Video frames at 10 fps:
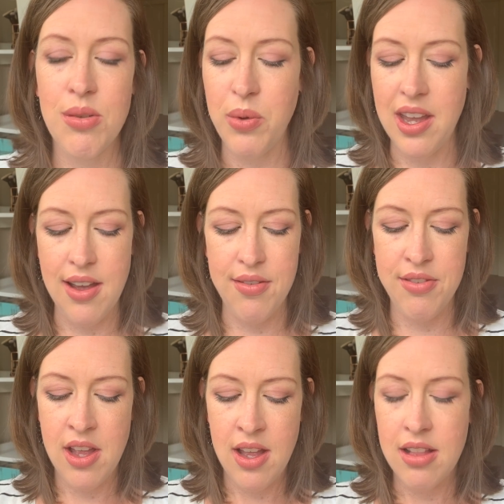We
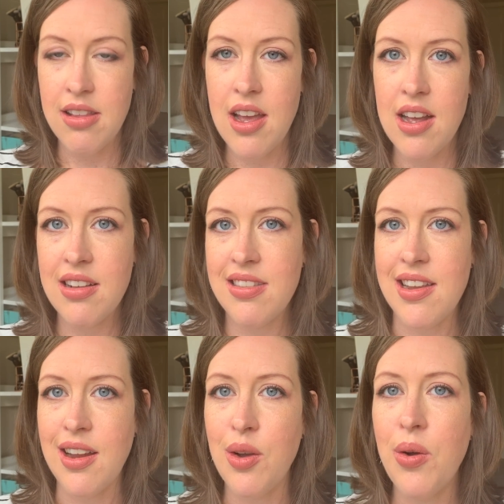have lungs
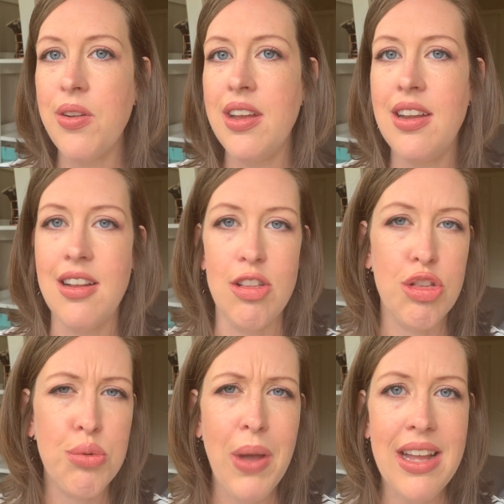and a colon and
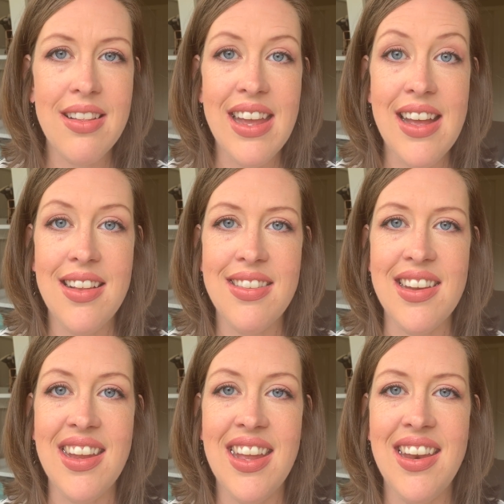sweat glands
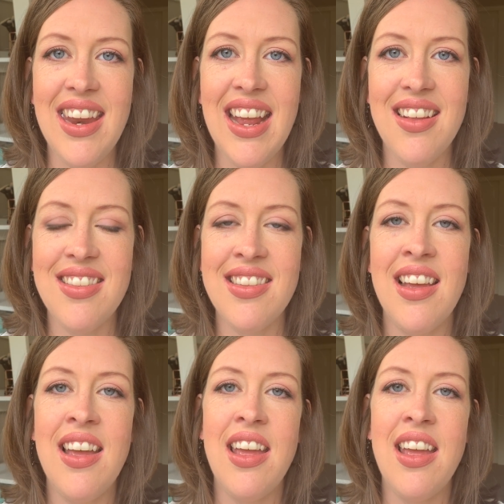and kidneys,